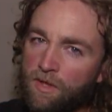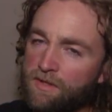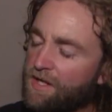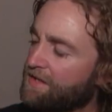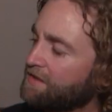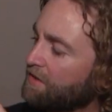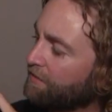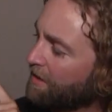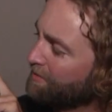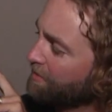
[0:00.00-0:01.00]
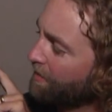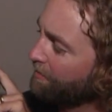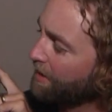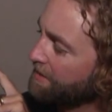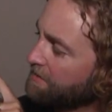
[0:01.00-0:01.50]
Did I say you've come to the right
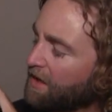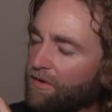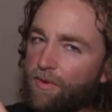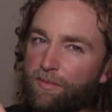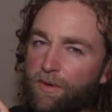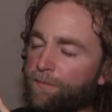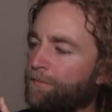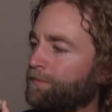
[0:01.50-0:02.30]
place? Can't remember.